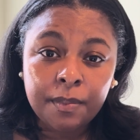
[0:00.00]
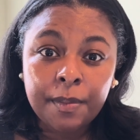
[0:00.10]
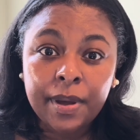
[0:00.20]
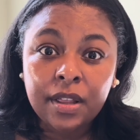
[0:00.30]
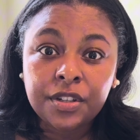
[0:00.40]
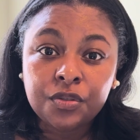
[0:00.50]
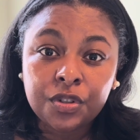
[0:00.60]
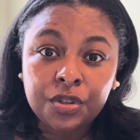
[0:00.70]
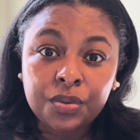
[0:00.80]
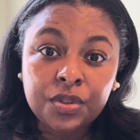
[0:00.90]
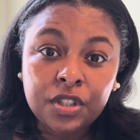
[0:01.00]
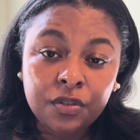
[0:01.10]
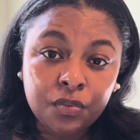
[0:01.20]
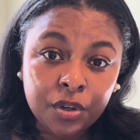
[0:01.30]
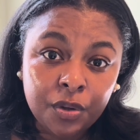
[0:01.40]
My balance reduced to
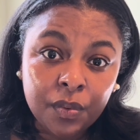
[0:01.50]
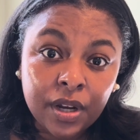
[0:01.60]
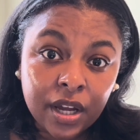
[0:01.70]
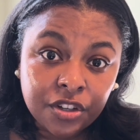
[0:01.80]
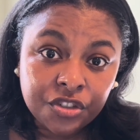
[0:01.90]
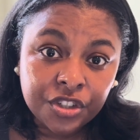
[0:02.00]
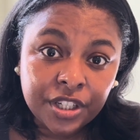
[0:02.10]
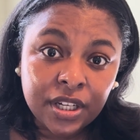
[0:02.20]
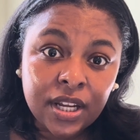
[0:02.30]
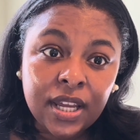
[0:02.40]
$4,100,